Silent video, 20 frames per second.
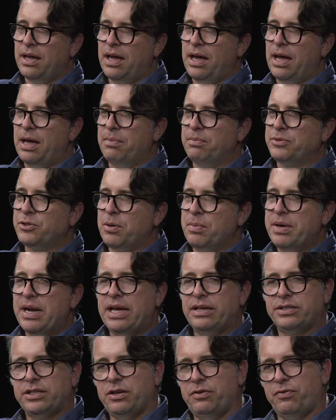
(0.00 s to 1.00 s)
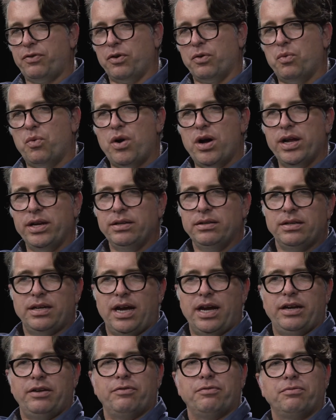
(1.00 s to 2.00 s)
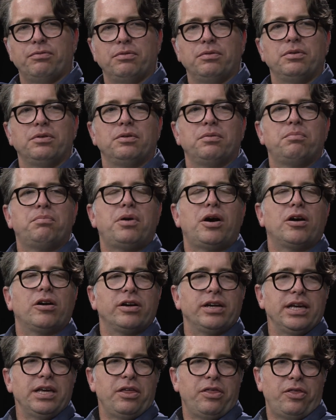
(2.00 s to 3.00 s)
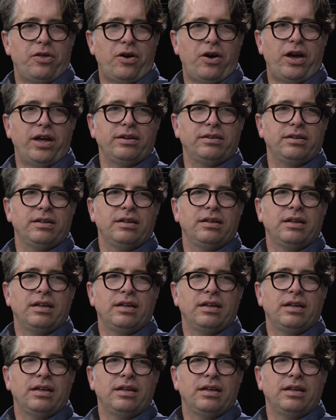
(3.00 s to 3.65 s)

So I'm going to ask you for one kind of parting thought,